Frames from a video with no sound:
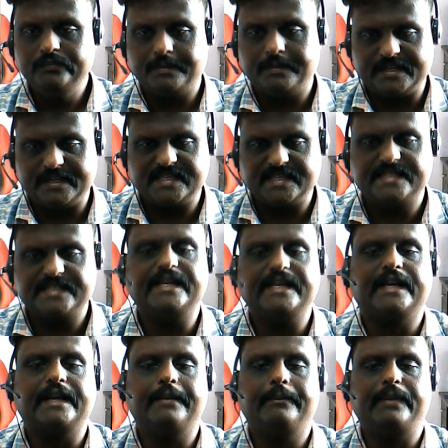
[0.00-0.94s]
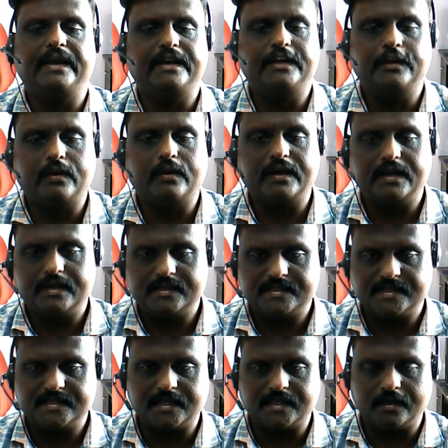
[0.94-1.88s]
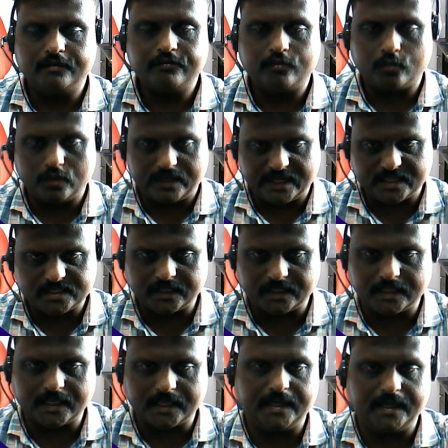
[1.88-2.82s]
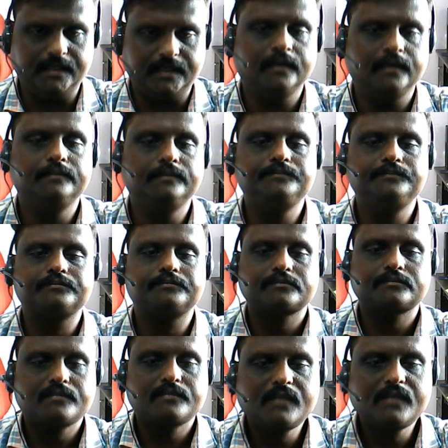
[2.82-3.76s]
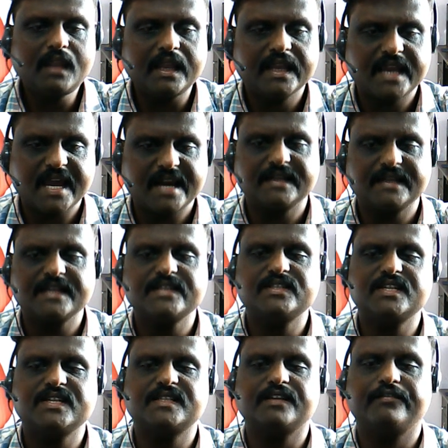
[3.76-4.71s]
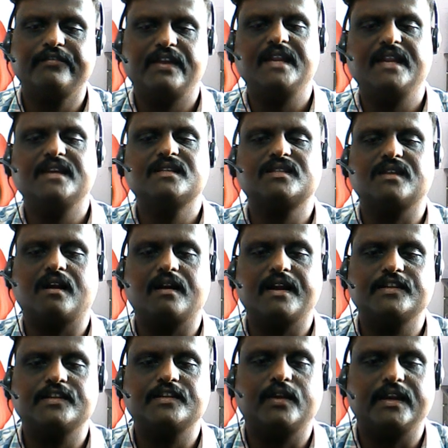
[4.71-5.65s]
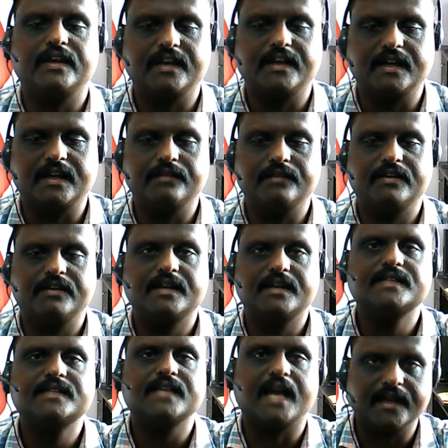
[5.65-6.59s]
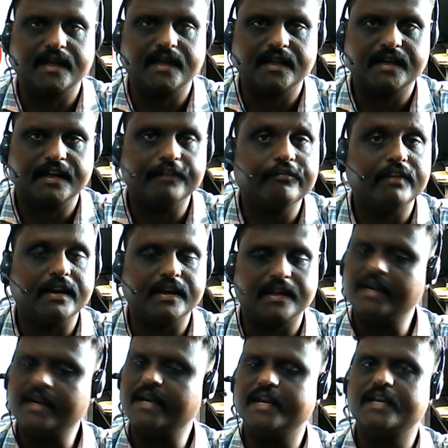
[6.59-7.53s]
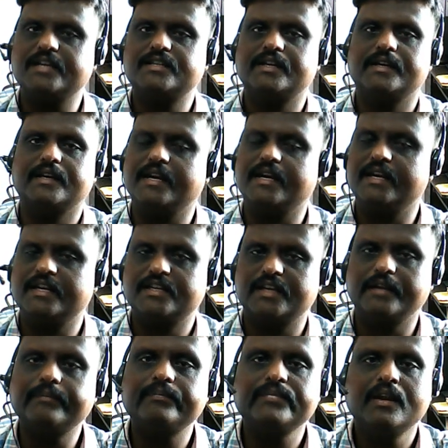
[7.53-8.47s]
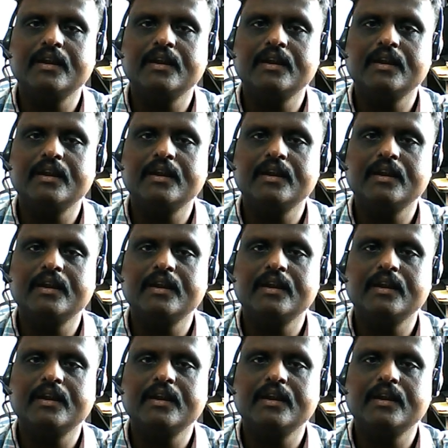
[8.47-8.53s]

presents the comparative analysis of voltage and current characteristics of various non-isolated converters under different irradiation condition.